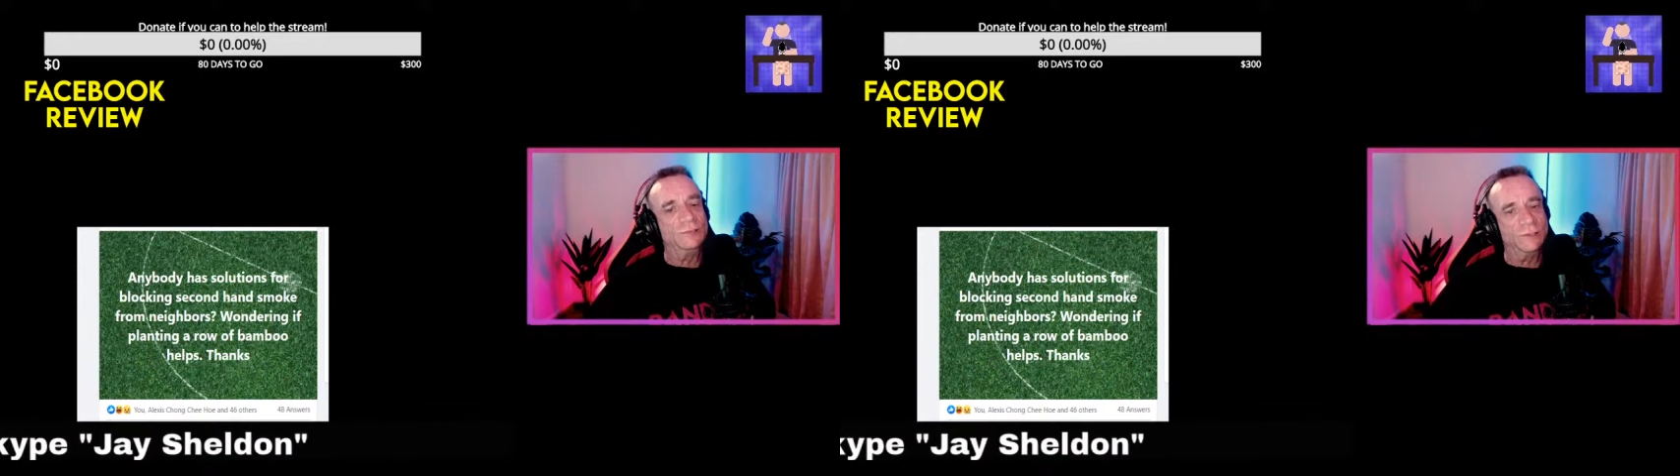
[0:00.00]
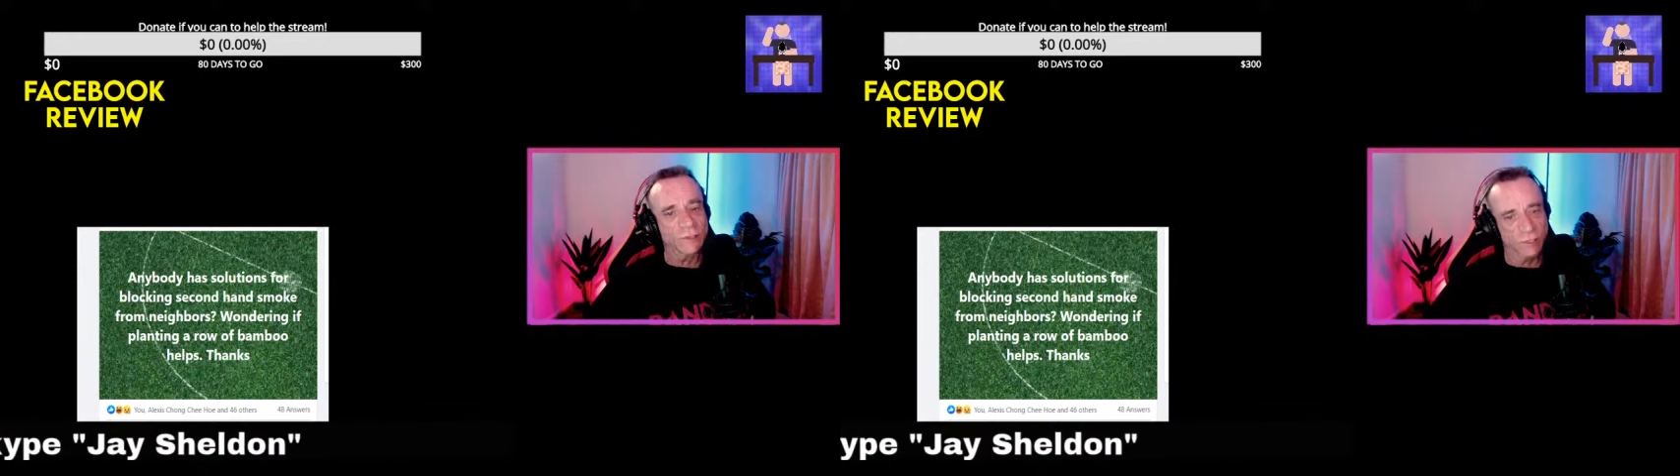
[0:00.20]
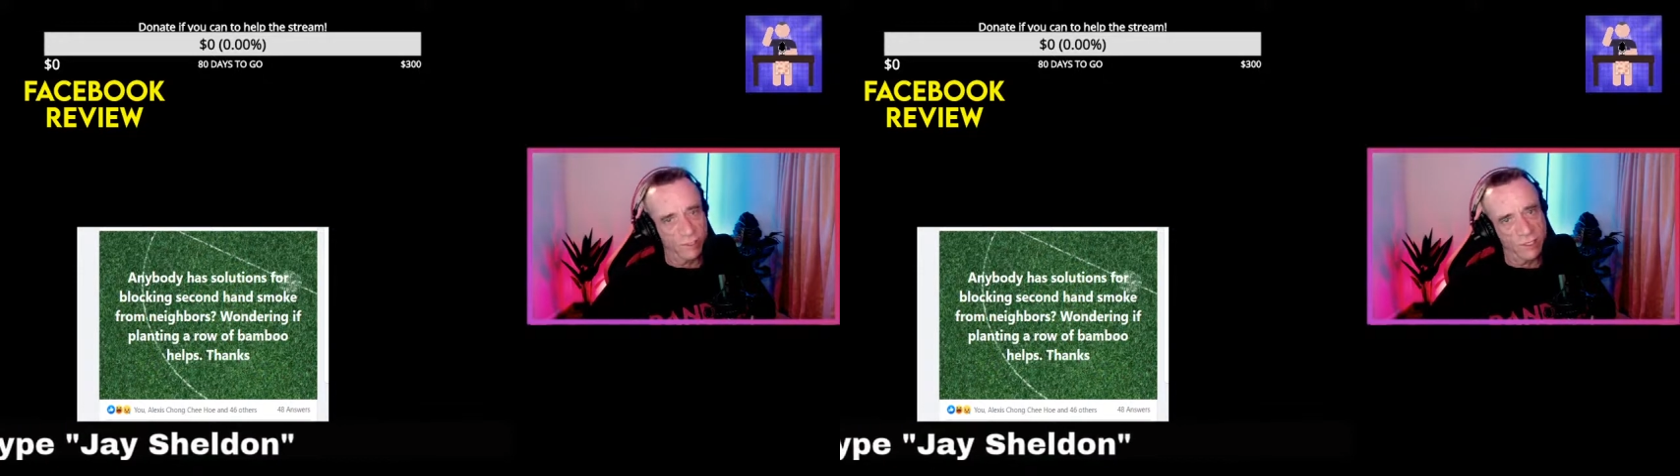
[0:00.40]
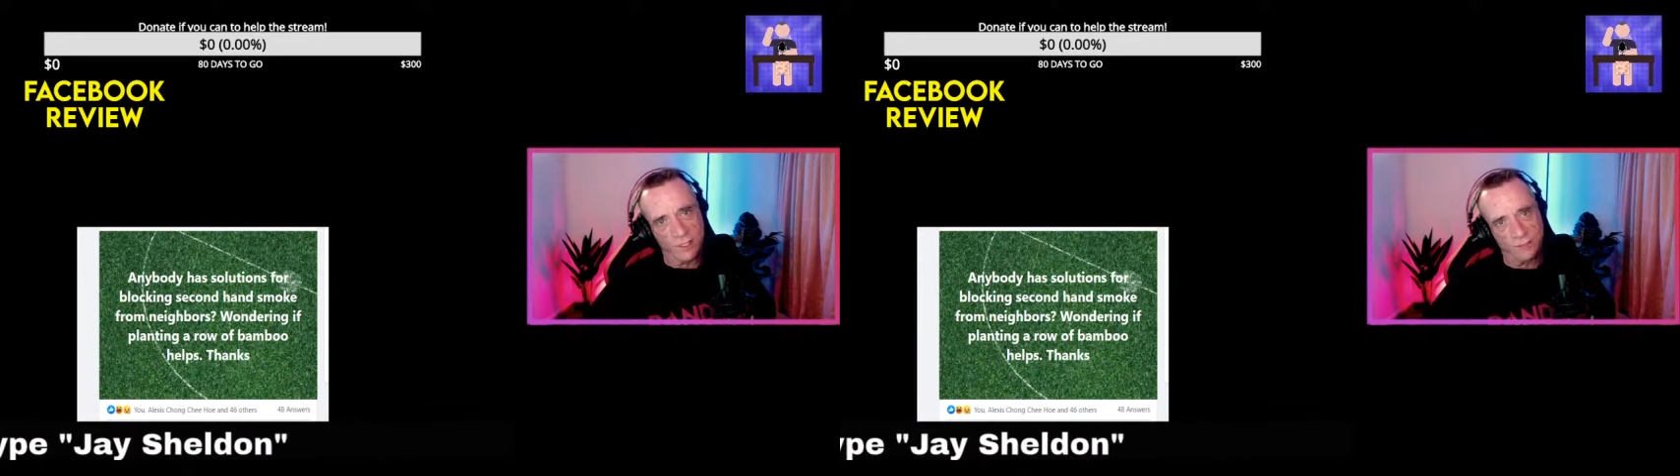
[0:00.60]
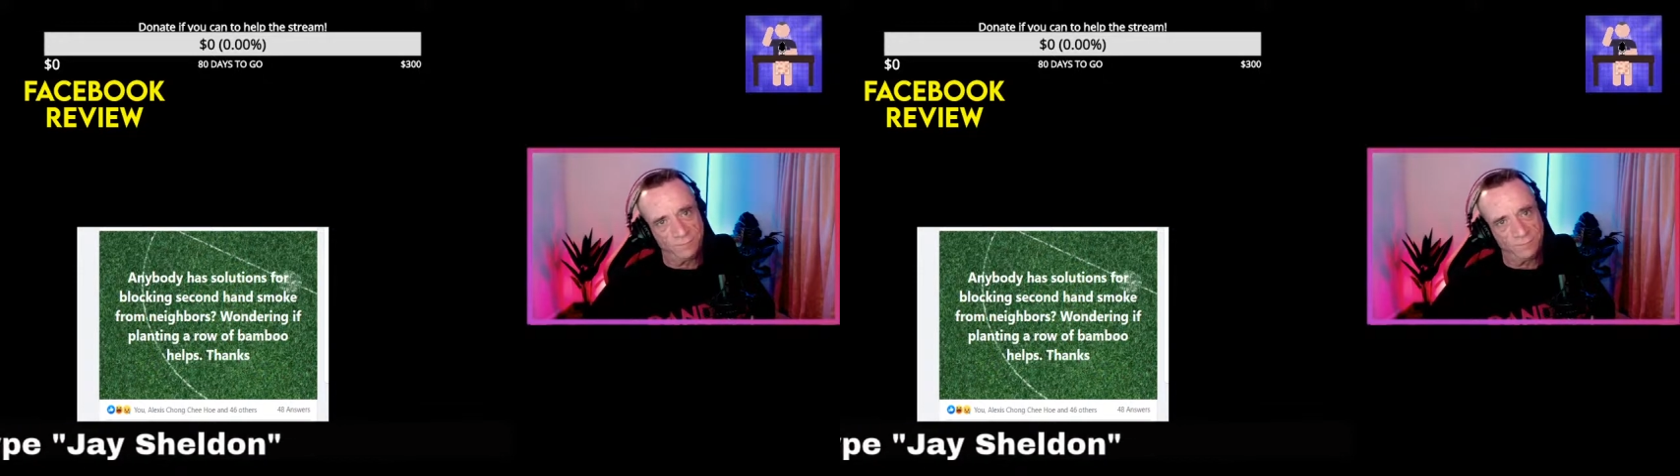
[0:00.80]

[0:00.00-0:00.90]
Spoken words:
look.